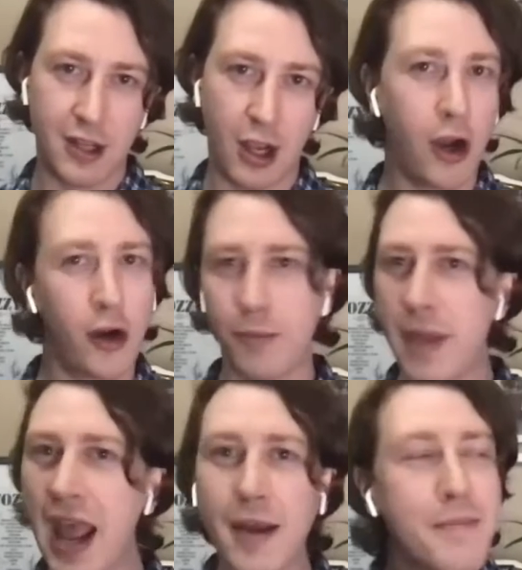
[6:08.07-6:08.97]
Oh
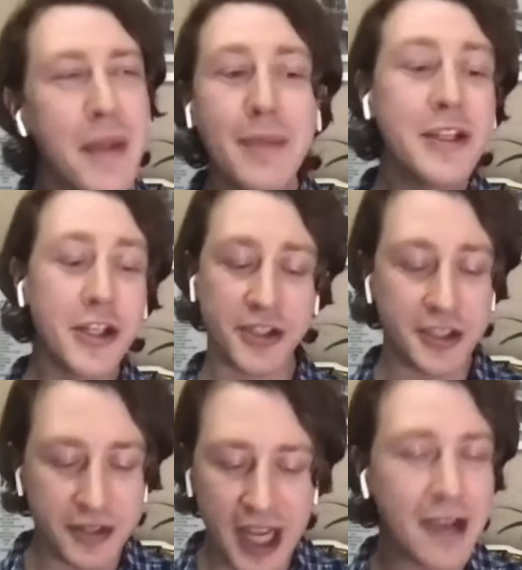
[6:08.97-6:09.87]
man, maybe just
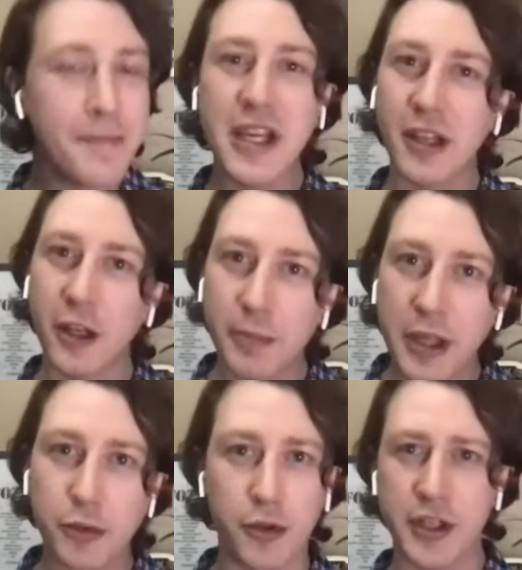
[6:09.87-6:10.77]
take me a little
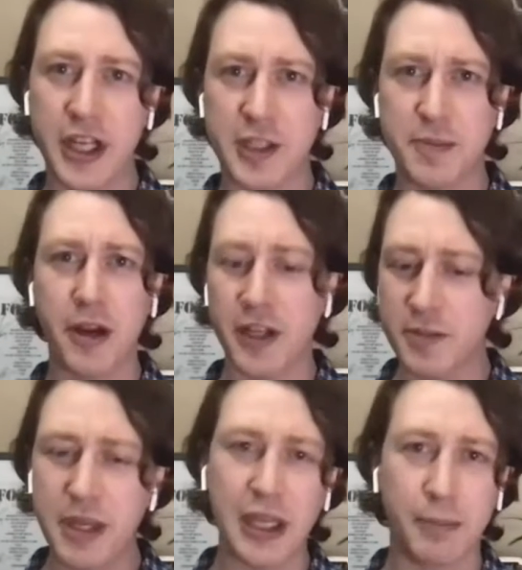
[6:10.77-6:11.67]
bit through the experience
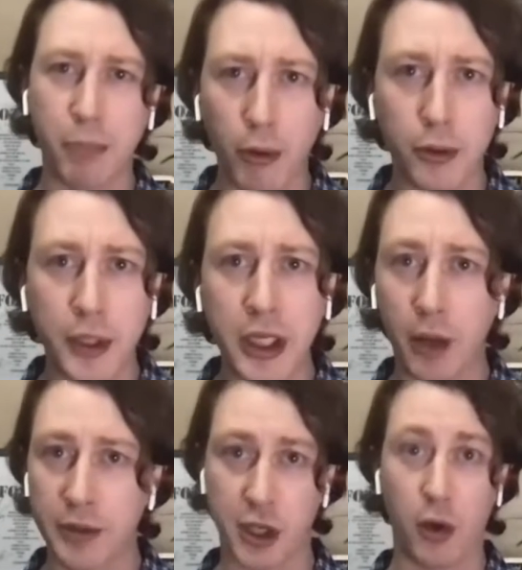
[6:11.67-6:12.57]
being in Puerto Rico
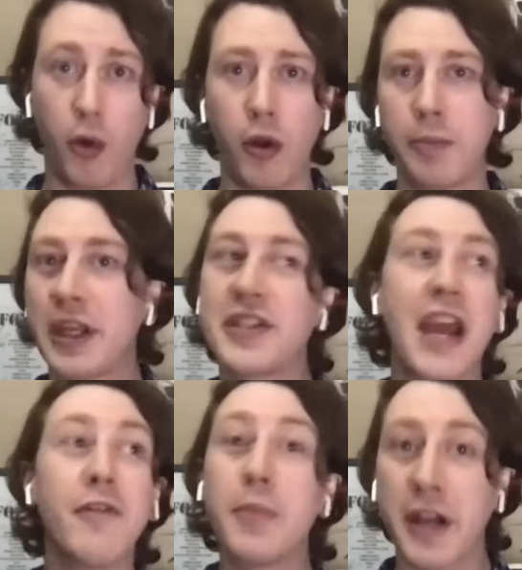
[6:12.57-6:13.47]
as a whole, because
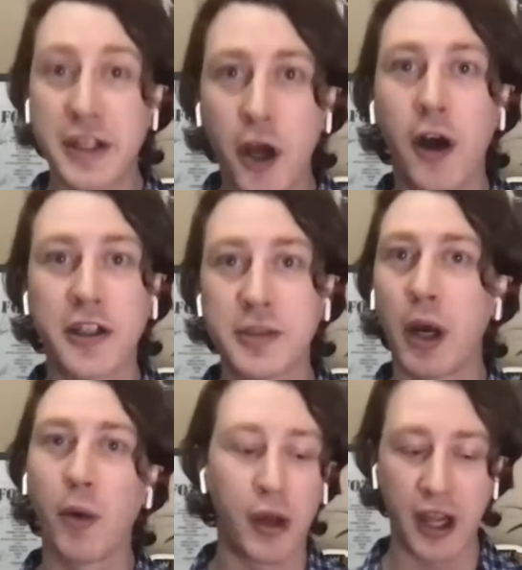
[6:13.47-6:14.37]
everybody talks
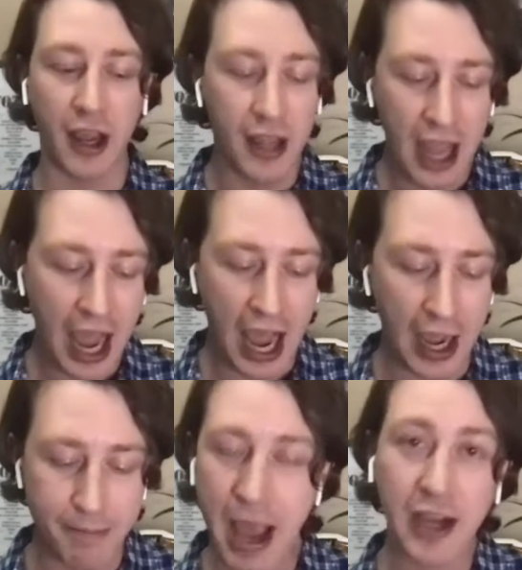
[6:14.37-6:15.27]
about what a
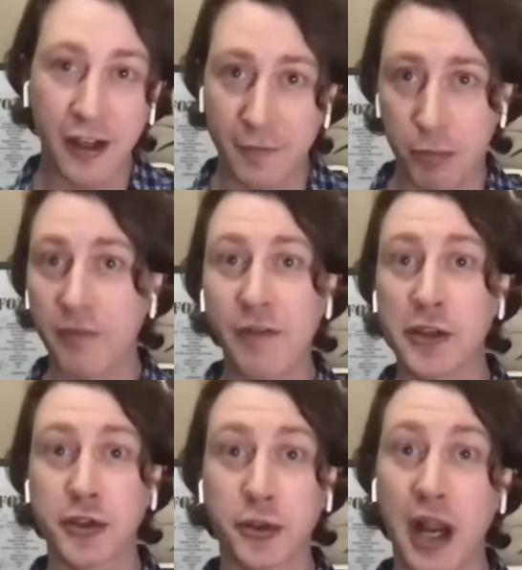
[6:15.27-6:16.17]
mecca of
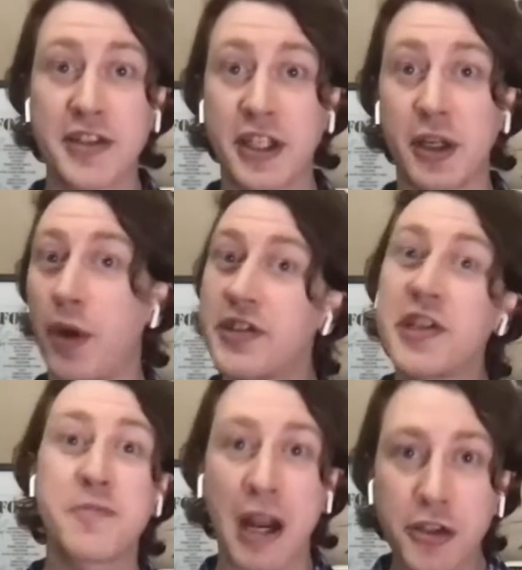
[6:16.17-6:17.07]
professional wrestling it was,
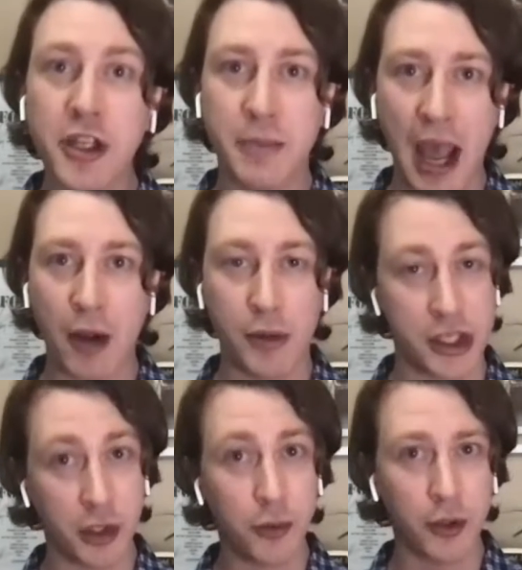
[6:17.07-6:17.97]
especially back when
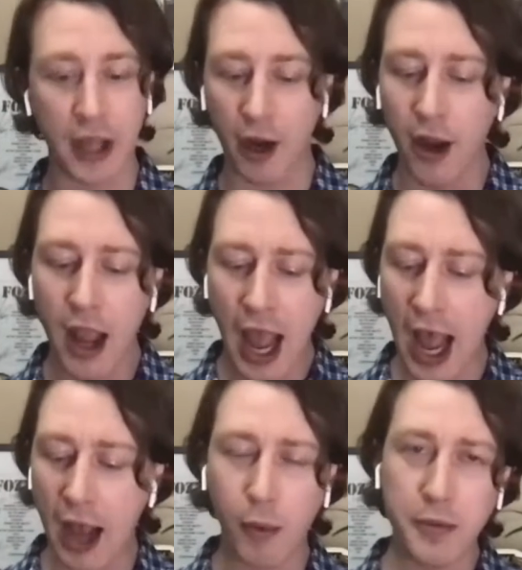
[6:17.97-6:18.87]
you were there.
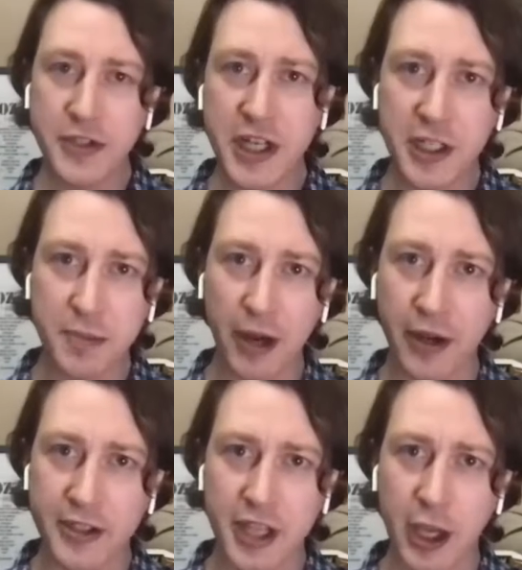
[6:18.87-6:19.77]
What was the
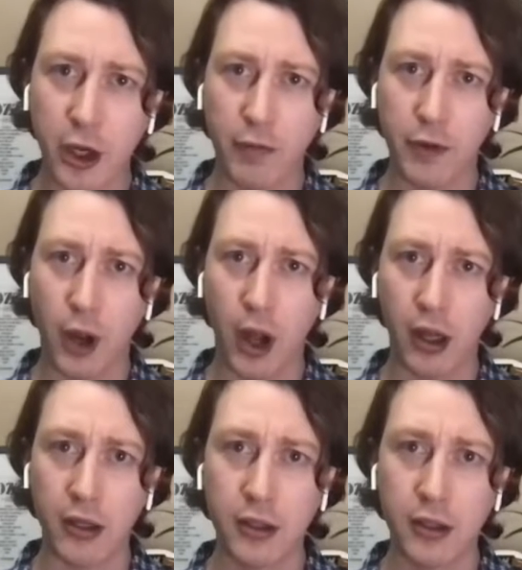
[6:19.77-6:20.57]
experience like overall?